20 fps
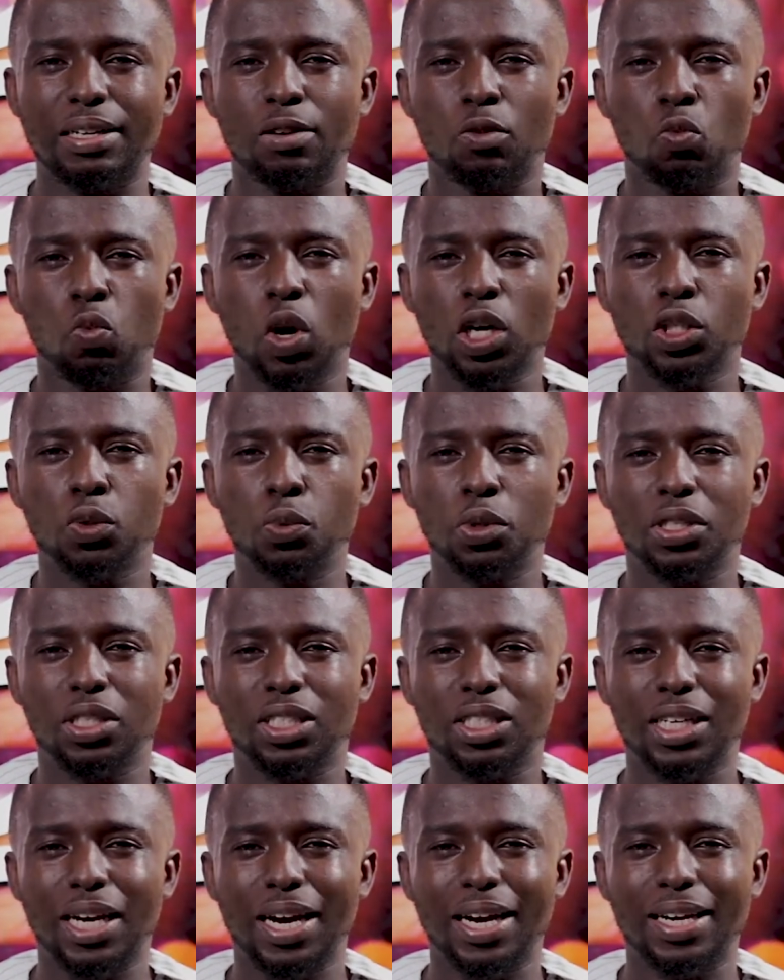what we
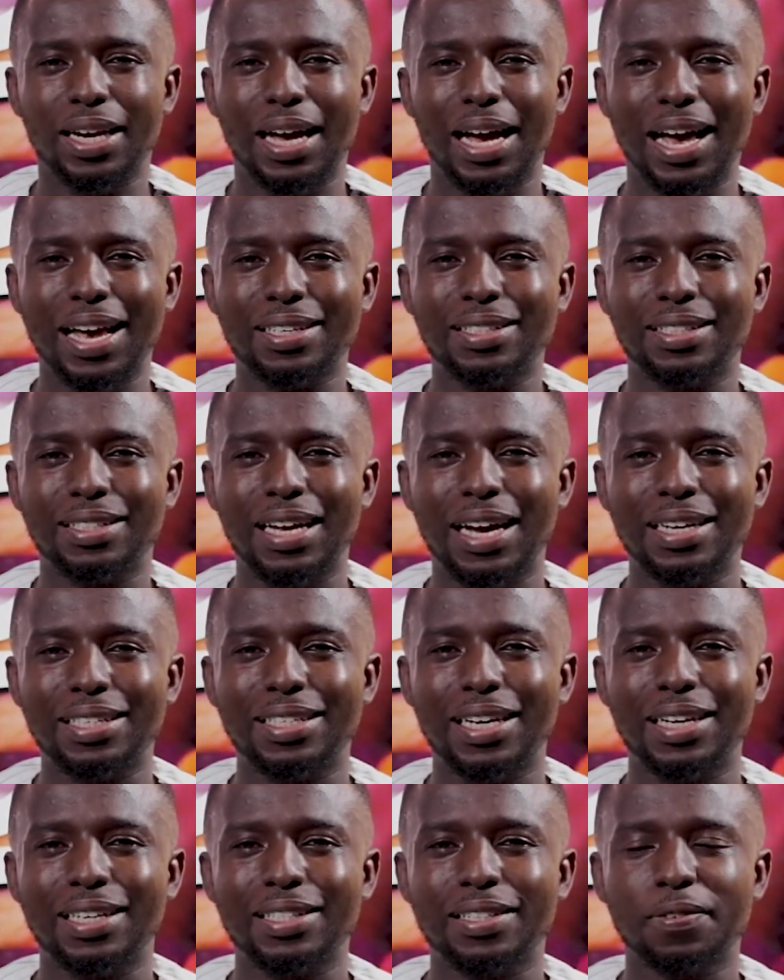shared has
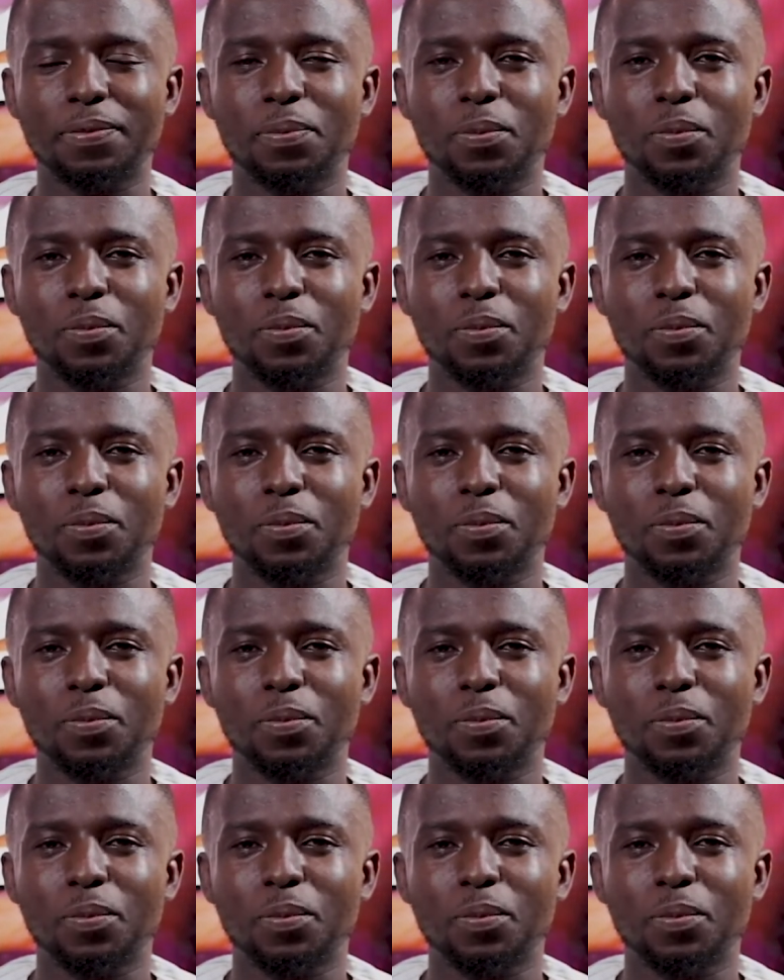started